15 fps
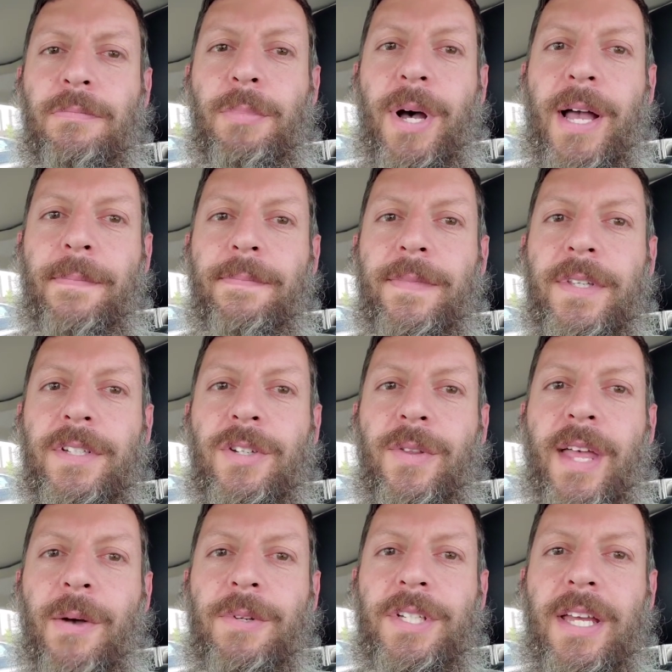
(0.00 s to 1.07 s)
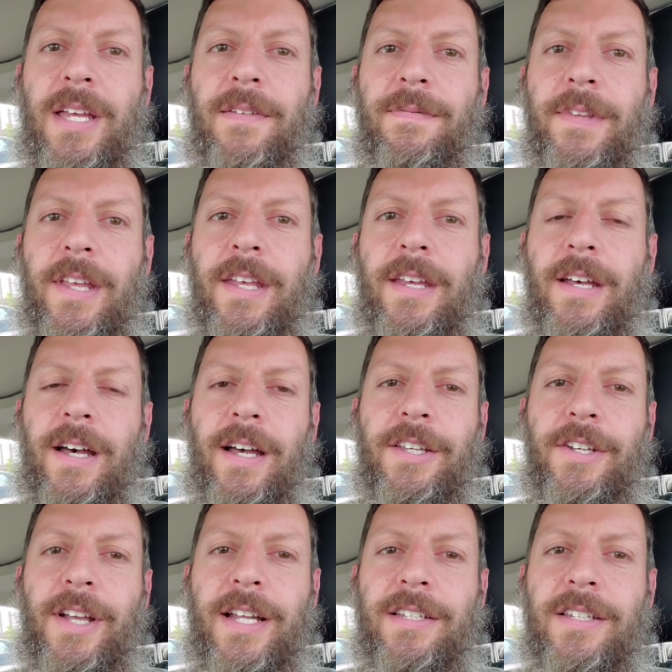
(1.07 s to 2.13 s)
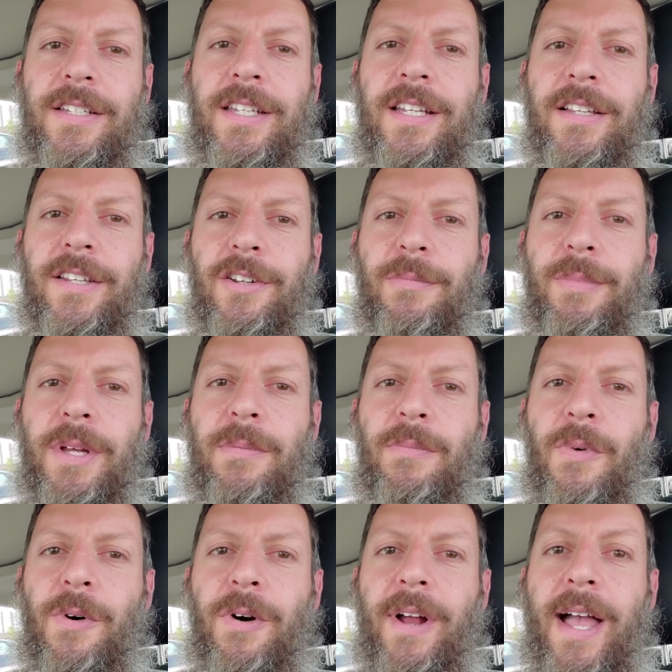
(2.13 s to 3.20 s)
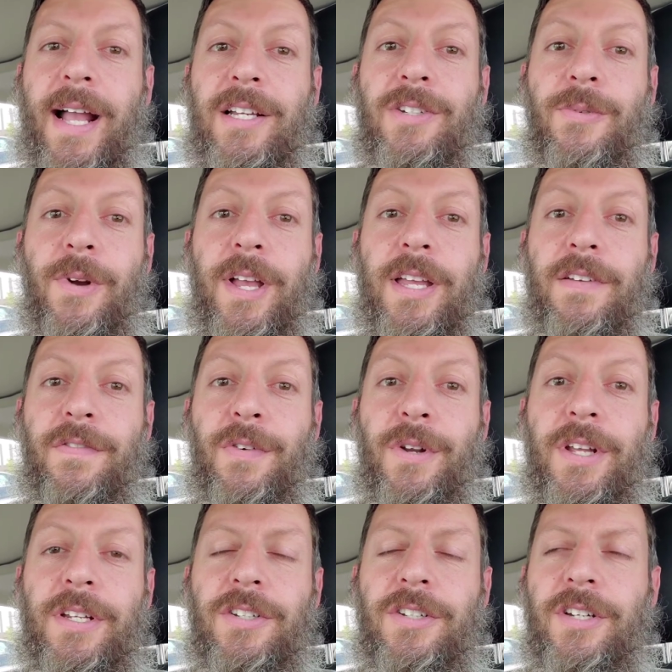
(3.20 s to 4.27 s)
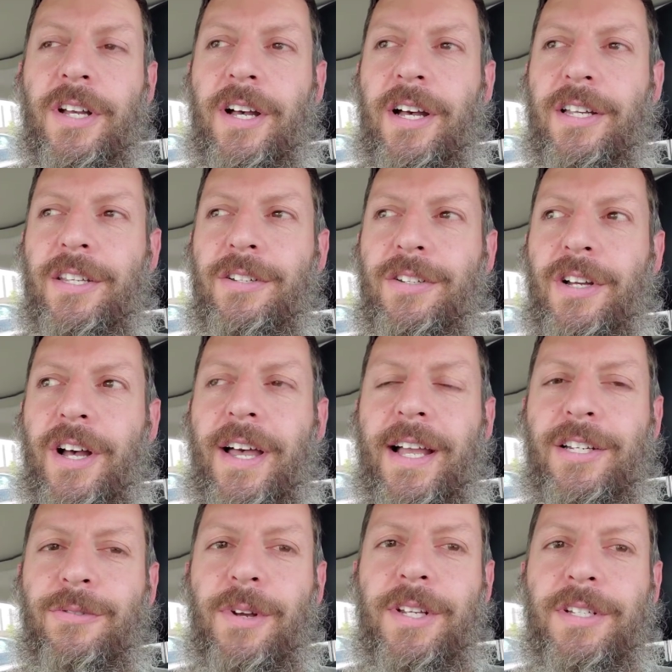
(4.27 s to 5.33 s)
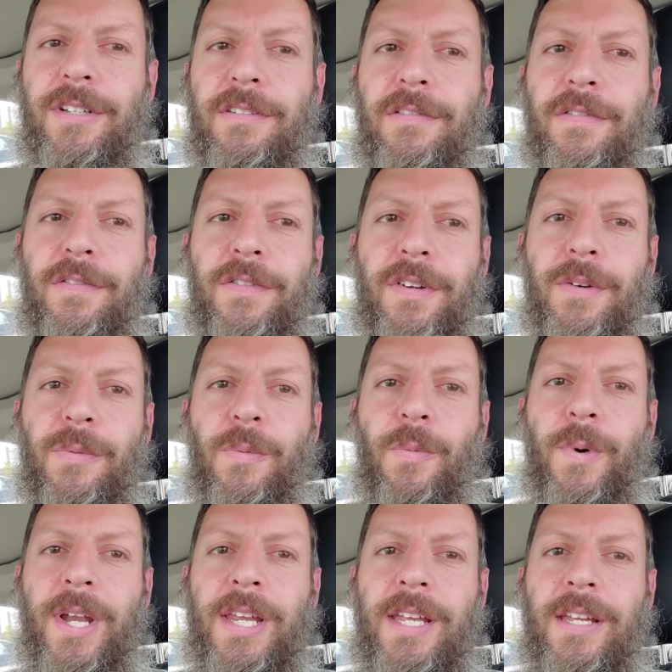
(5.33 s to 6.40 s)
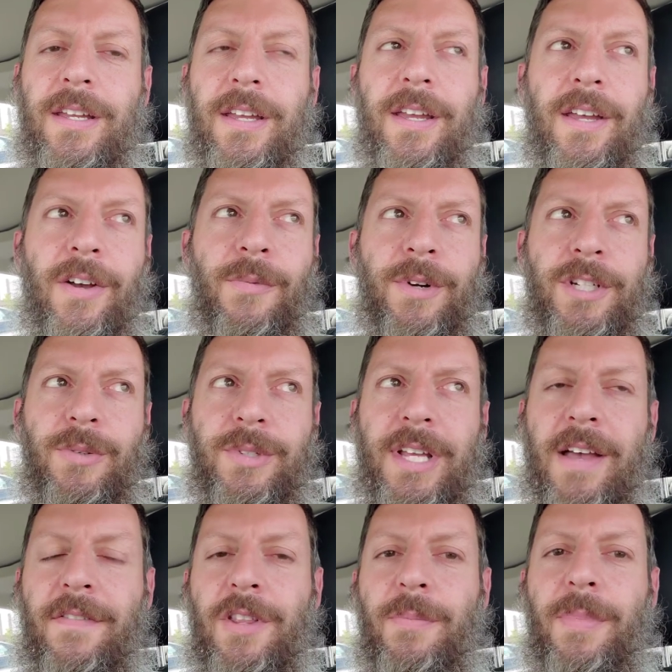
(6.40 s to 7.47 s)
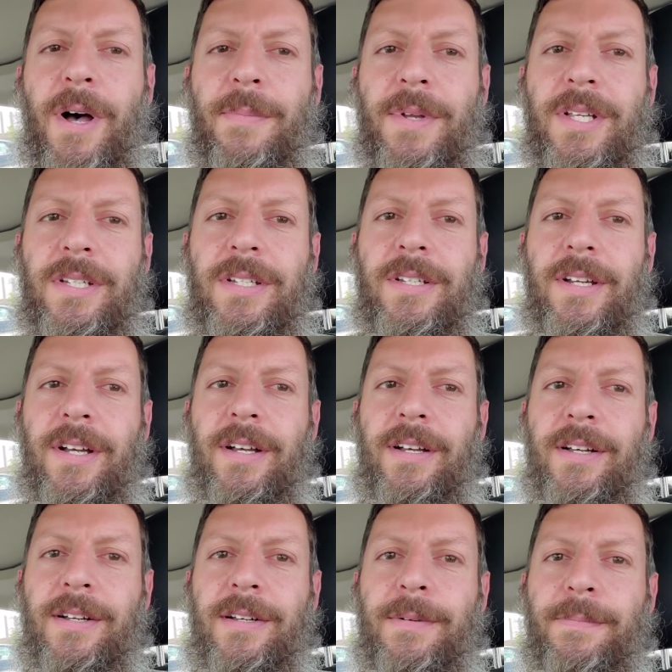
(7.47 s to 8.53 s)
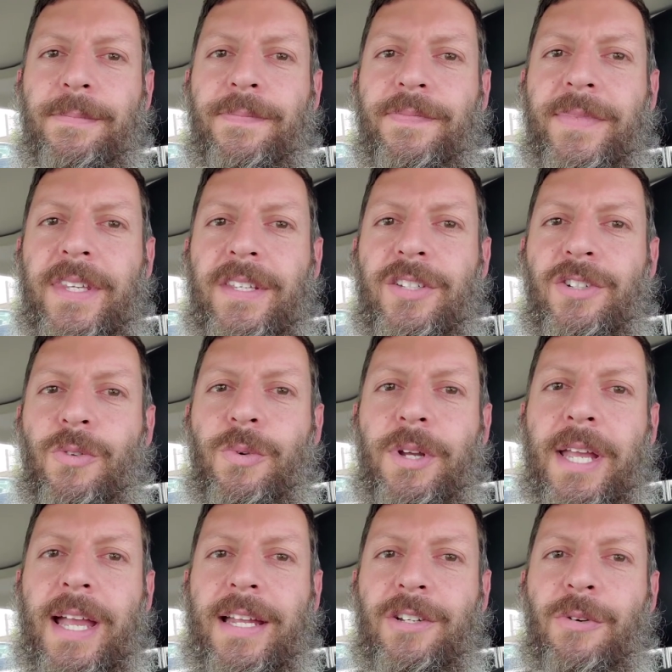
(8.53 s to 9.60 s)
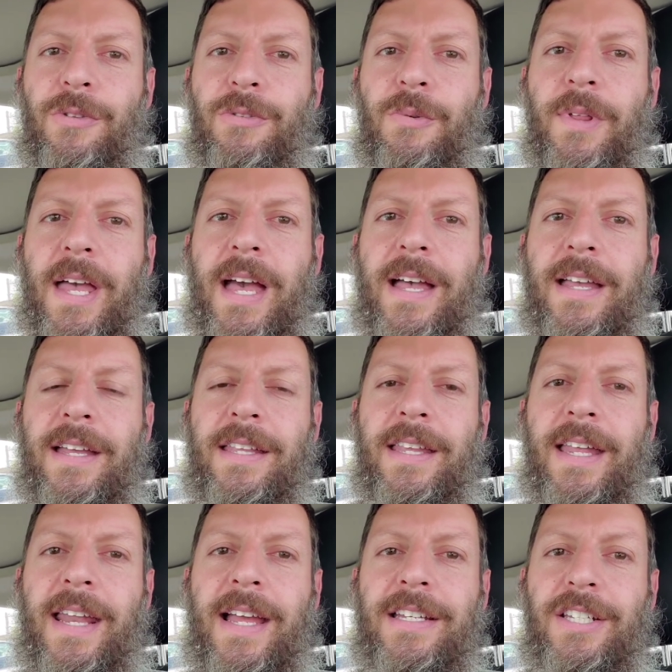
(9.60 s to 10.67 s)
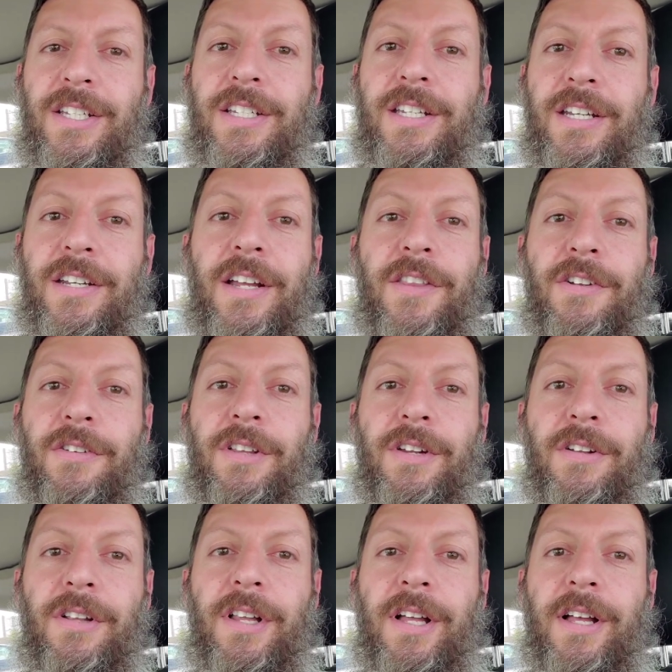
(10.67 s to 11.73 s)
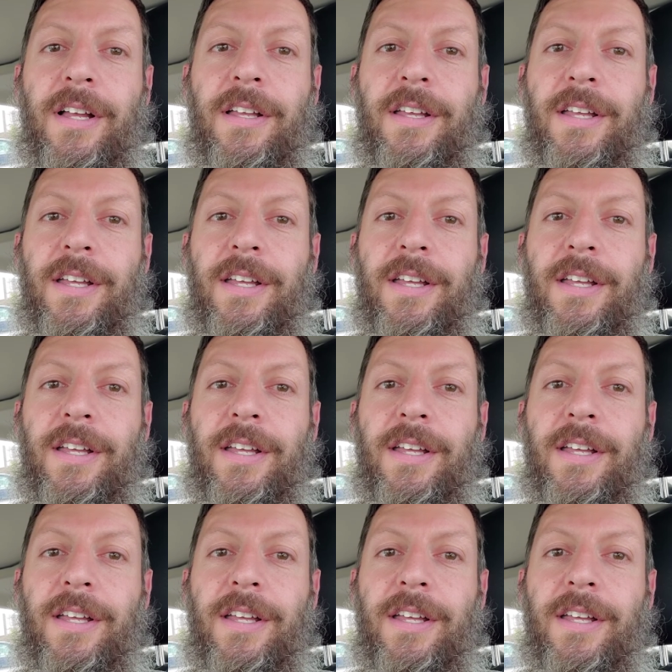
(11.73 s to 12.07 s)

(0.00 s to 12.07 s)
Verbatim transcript: But so that was it. You got to see a little bit more x-ray footage. You saw x-rays of Winnie when she was having the puppies. So we got to go through that, and then I just did another little